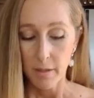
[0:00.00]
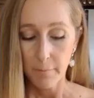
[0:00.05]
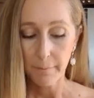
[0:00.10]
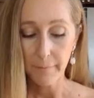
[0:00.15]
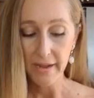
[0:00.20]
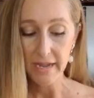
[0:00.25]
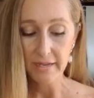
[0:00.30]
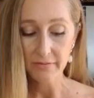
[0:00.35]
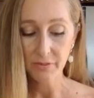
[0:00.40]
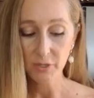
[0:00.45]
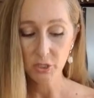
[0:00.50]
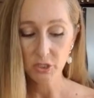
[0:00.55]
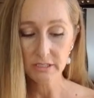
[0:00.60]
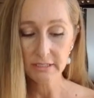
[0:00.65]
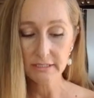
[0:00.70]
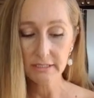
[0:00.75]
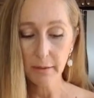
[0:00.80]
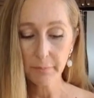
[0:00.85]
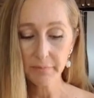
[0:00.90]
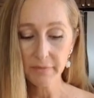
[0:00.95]
But there's
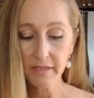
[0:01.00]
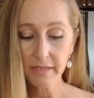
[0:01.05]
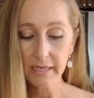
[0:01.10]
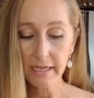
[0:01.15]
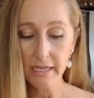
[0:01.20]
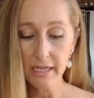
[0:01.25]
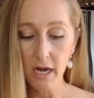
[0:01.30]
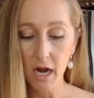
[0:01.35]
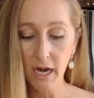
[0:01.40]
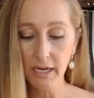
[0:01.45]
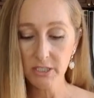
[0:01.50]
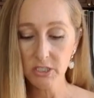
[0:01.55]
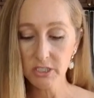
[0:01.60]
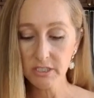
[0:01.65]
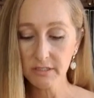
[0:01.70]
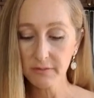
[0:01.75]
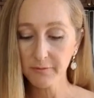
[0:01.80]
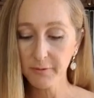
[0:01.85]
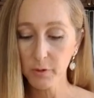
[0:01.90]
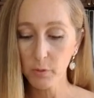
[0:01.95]
something here. I
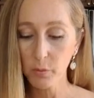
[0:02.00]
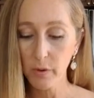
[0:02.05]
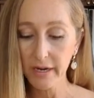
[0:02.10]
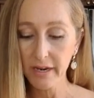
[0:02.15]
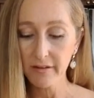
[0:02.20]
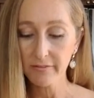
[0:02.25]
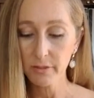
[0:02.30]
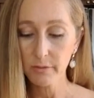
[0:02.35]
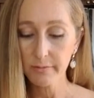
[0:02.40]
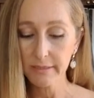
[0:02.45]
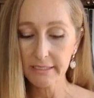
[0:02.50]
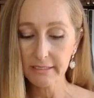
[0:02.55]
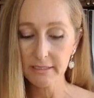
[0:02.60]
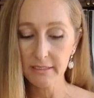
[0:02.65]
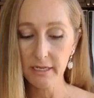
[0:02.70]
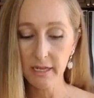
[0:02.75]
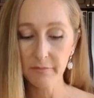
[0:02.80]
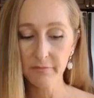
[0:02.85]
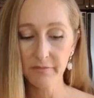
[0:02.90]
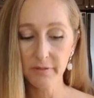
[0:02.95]
just, for whatever reason,
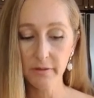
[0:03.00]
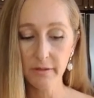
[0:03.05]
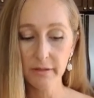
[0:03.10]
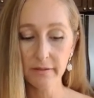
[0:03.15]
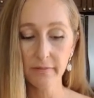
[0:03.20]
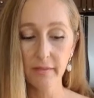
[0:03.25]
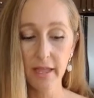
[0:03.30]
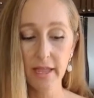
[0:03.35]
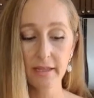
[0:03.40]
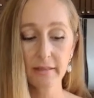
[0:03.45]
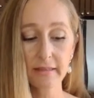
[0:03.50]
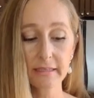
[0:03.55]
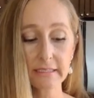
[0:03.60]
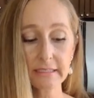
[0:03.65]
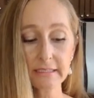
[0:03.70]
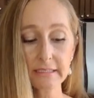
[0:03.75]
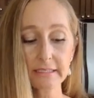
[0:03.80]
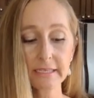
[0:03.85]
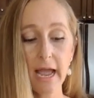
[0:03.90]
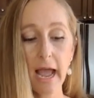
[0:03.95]
I'm feeling like
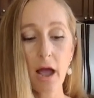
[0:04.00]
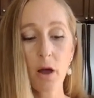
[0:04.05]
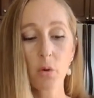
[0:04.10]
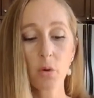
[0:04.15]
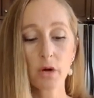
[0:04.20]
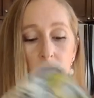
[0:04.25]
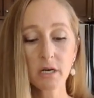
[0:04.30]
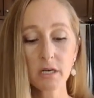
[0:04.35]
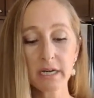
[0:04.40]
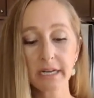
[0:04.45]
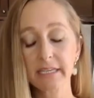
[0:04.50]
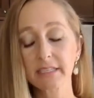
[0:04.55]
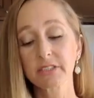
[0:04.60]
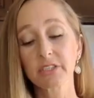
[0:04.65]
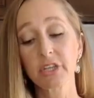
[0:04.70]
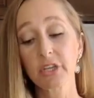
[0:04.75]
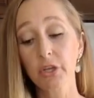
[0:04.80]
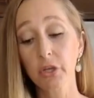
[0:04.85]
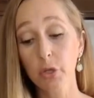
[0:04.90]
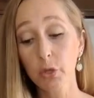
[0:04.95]
this tower
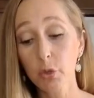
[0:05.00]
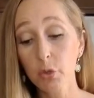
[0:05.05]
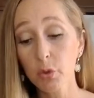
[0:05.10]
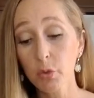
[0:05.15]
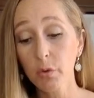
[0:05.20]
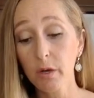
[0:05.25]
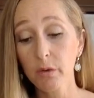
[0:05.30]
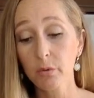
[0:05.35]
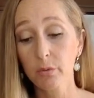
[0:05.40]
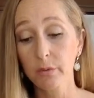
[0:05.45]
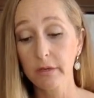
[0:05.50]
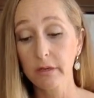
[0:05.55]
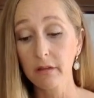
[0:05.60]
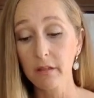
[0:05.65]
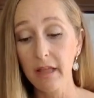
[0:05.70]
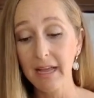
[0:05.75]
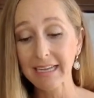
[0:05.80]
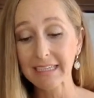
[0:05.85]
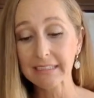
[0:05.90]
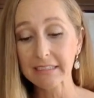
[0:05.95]
is you
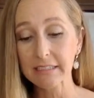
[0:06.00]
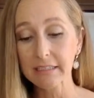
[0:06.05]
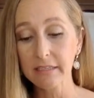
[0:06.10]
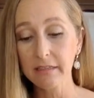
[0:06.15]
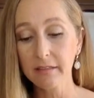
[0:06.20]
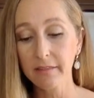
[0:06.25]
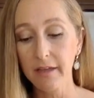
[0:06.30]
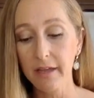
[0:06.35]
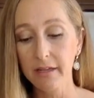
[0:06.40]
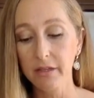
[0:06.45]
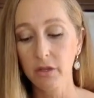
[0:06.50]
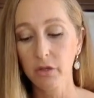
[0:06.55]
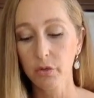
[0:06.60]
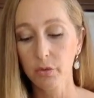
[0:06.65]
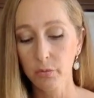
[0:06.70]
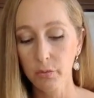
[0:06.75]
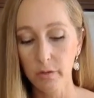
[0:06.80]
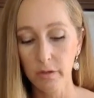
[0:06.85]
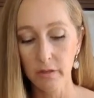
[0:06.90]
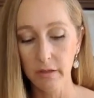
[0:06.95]
realizing that you
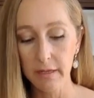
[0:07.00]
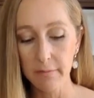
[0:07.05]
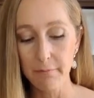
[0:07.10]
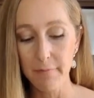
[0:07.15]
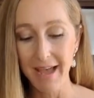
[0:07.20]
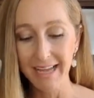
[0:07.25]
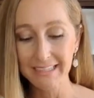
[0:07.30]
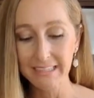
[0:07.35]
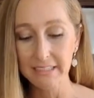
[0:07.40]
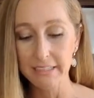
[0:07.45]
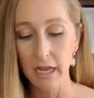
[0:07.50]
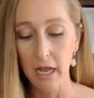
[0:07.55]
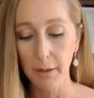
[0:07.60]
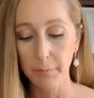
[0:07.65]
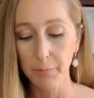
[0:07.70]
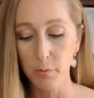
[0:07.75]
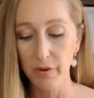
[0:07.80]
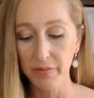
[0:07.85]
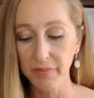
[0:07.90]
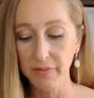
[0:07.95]
really messed
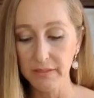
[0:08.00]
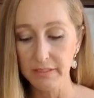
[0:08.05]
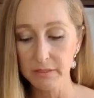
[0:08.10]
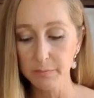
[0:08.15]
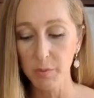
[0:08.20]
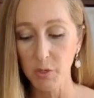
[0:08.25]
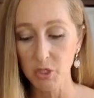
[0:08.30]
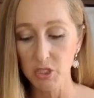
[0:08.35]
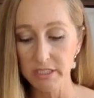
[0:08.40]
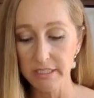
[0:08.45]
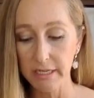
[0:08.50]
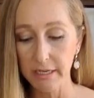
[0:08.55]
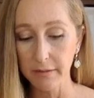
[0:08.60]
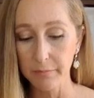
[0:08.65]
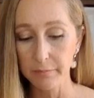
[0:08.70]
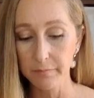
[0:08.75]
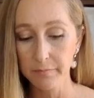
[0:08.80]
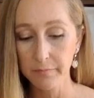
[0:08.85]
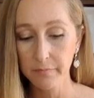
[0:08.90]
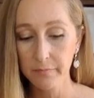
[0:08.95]
up with this person.